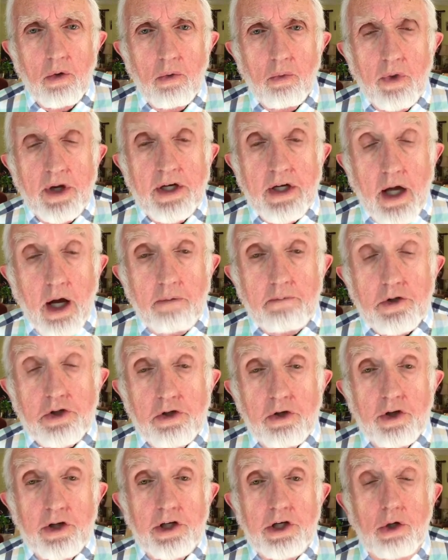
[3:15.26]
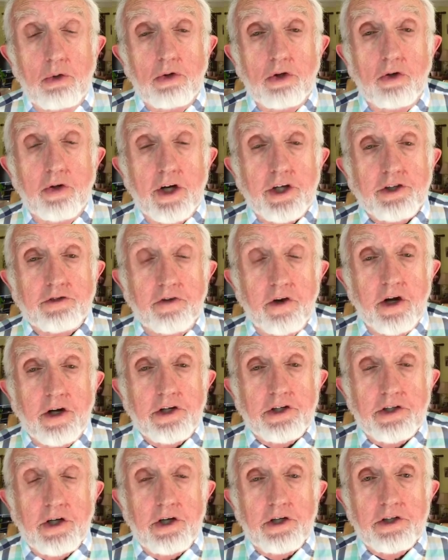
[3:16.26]
We come to the Eucharist, for
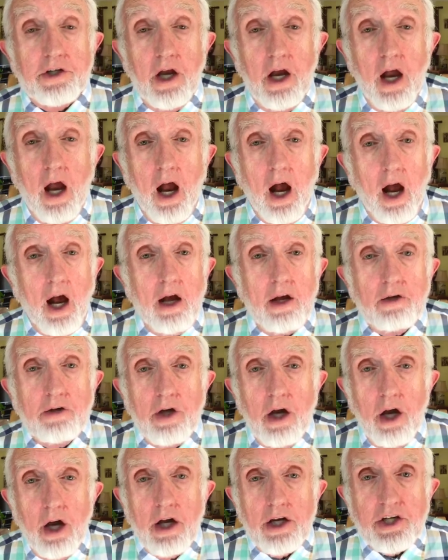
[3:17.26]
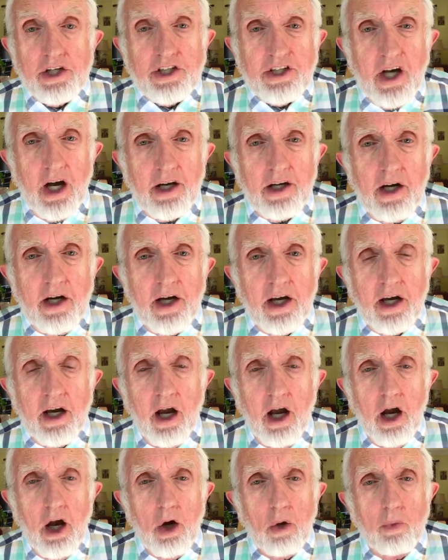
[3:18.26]
instance, and
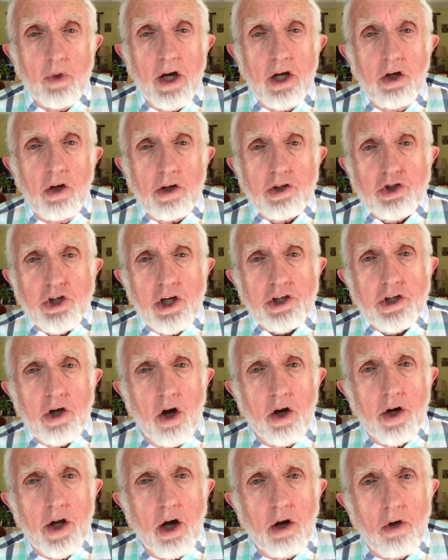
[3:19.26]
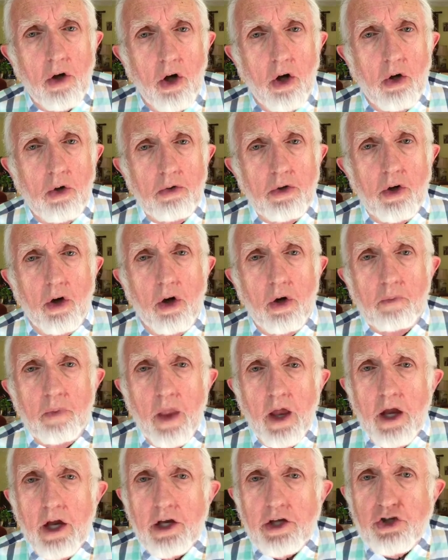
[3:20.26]
suddenly we're not just on our own or
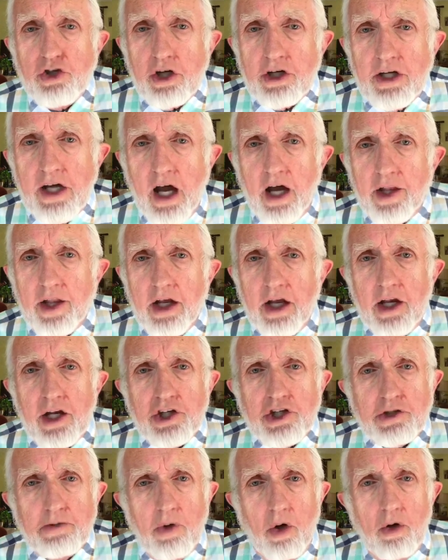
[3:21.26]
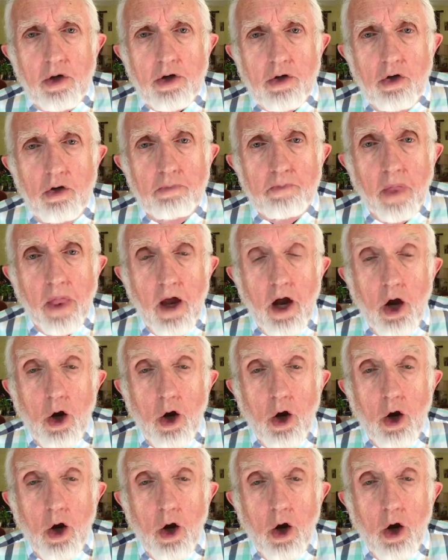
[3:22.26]
together in a small group.